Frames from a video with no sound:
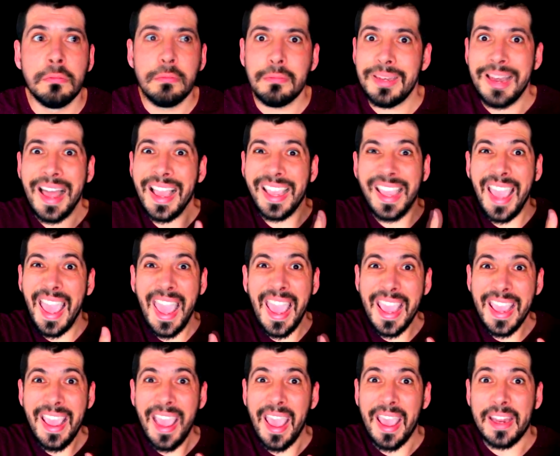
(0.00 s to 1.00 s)
like
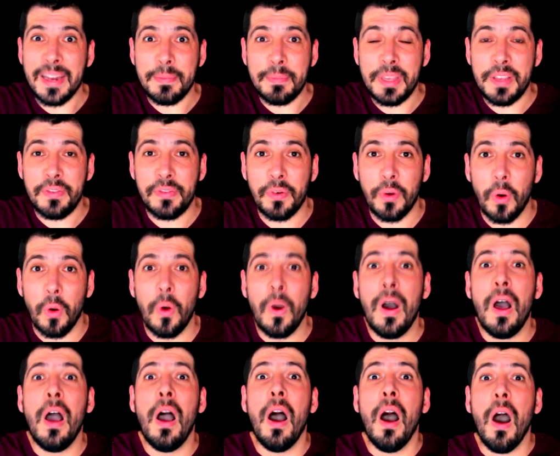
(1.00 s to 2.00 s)
AN before.
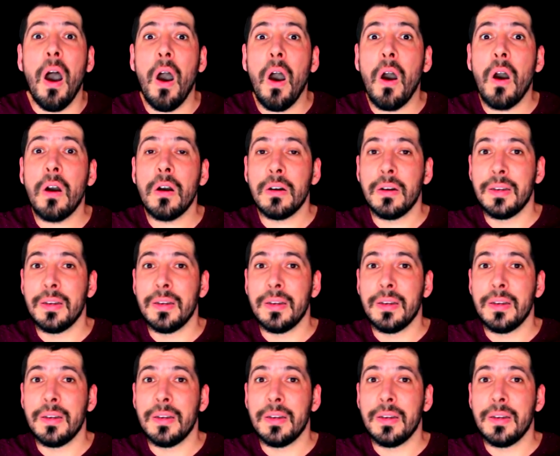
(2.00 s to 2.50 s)
En,